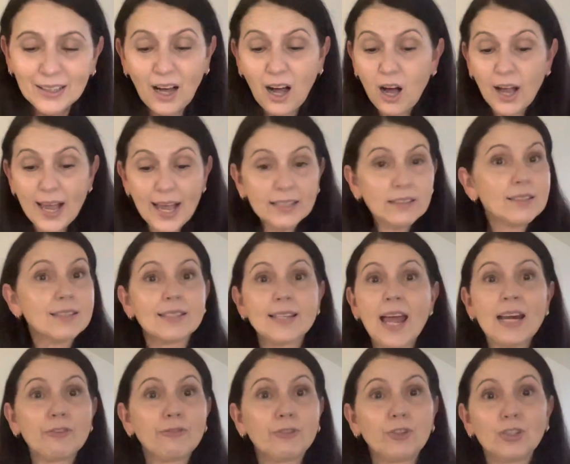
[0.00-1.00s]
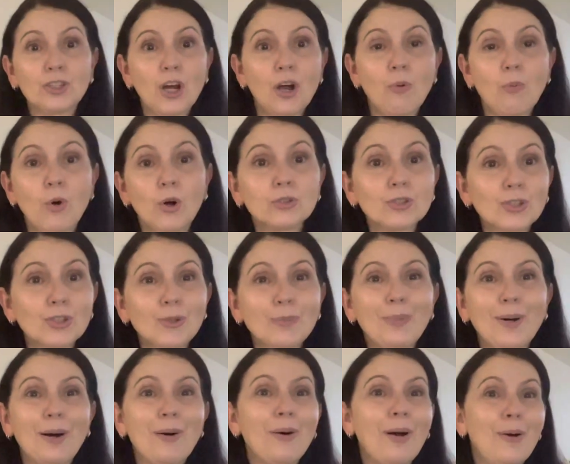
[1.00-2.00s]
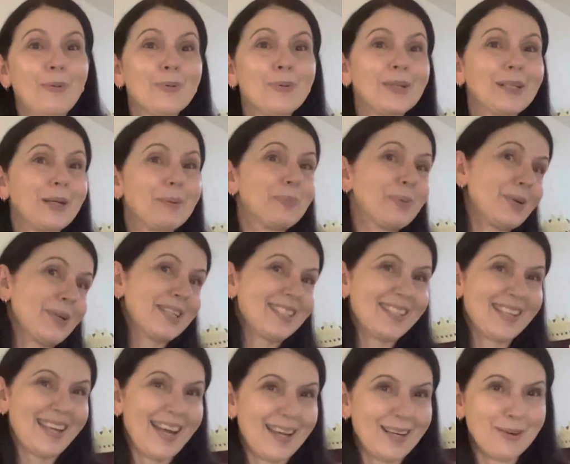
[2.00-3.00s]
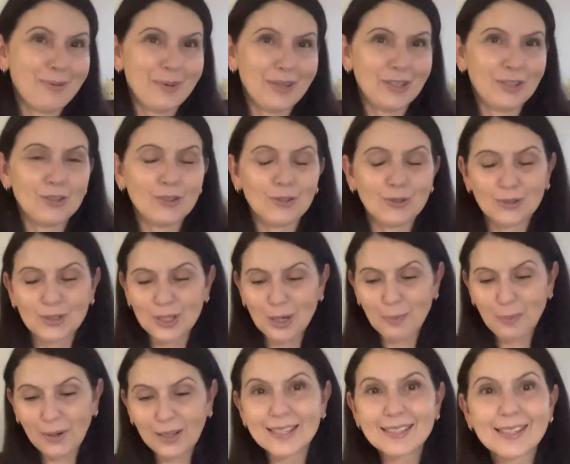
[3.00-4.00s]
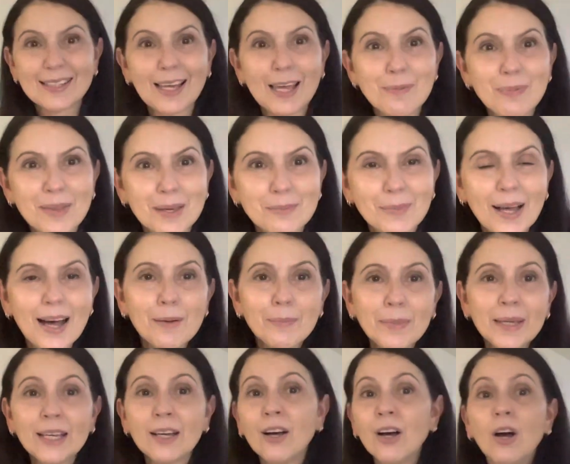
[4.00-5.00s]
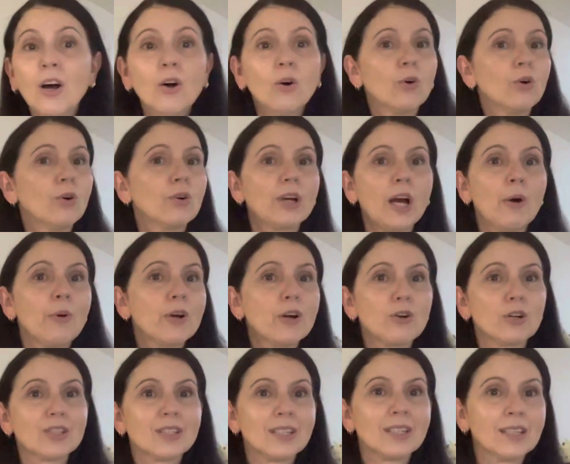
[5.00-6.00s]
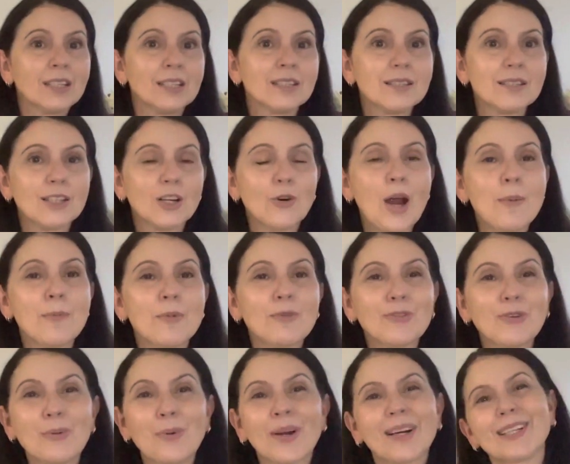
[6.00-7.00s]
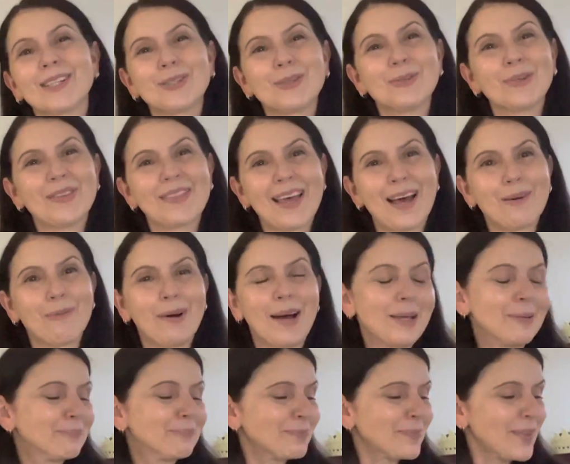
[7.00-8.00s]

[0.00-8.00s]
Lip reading: I understand if you don't want to, but I really appreciate it when you do. So please keep them coming or go across to Instagram if you want to do it that way.